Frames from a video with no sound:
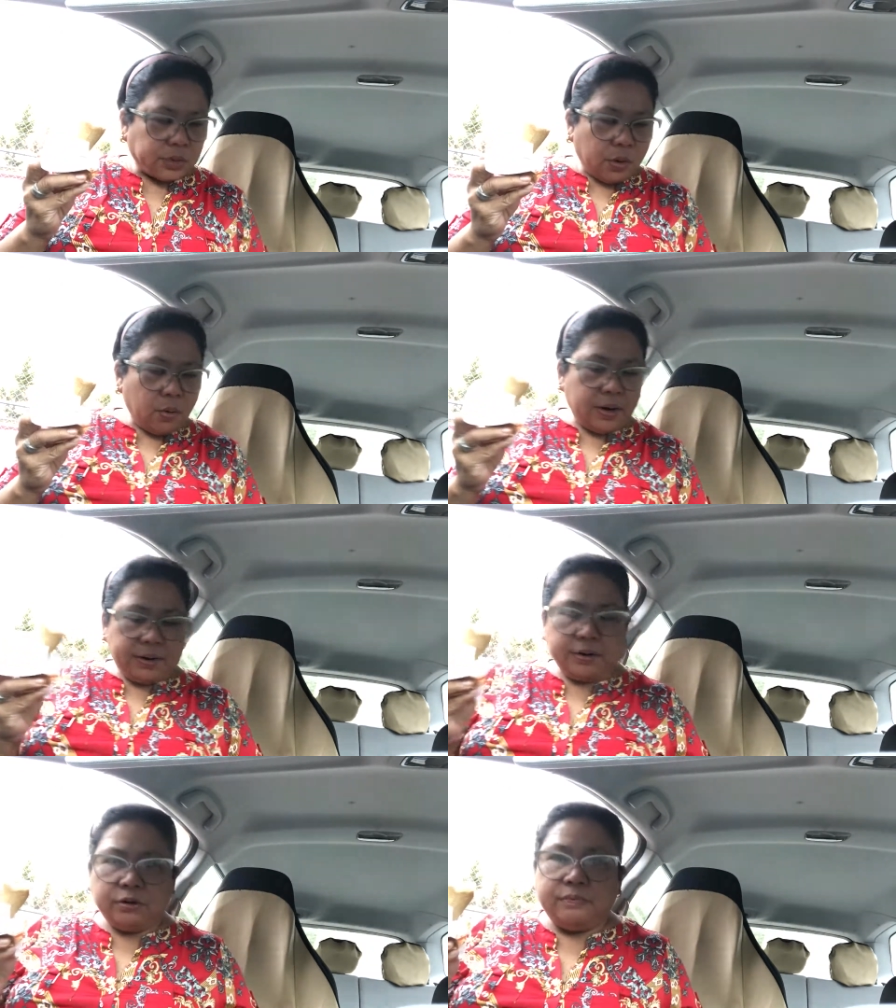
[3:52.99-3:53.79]
What are
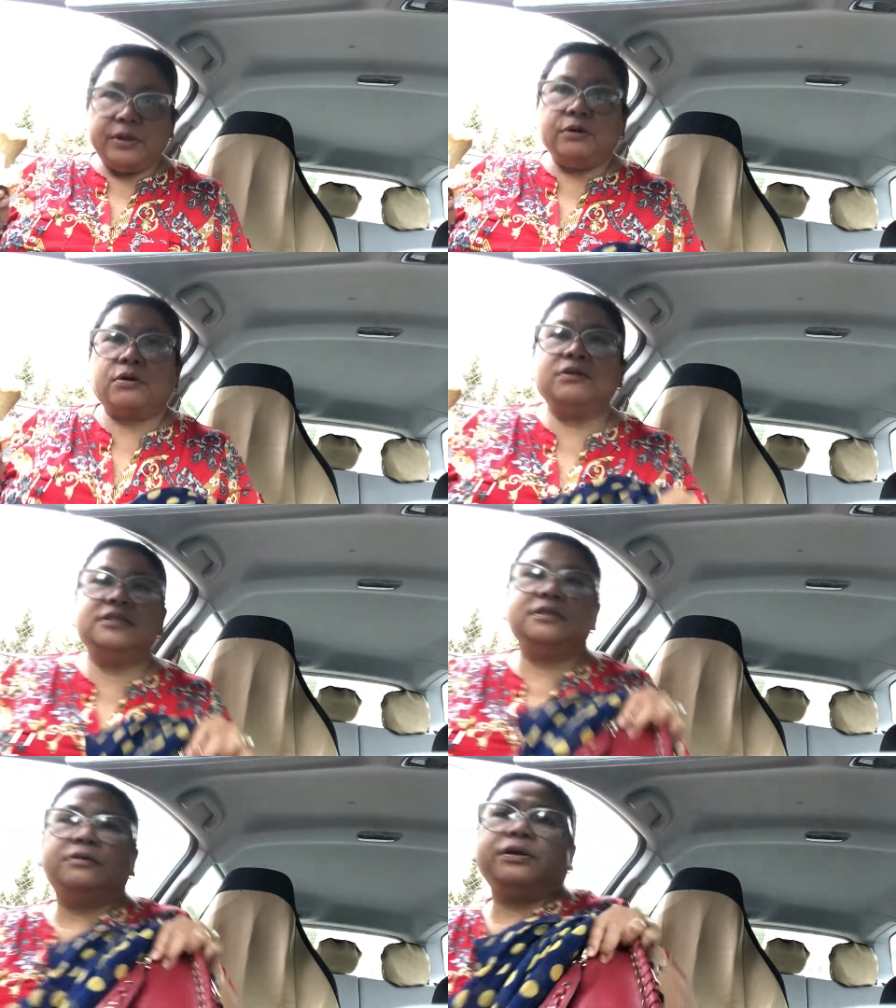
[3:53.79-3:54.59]
going to be your
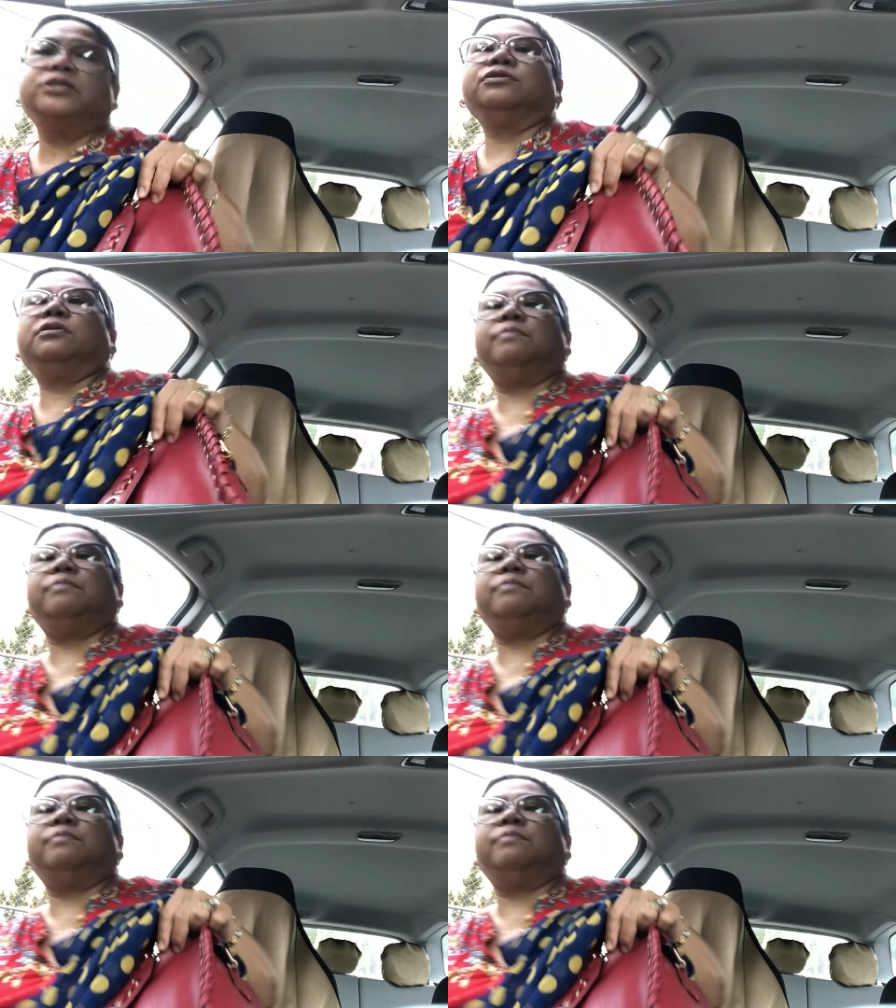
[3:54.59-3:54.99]
consideration in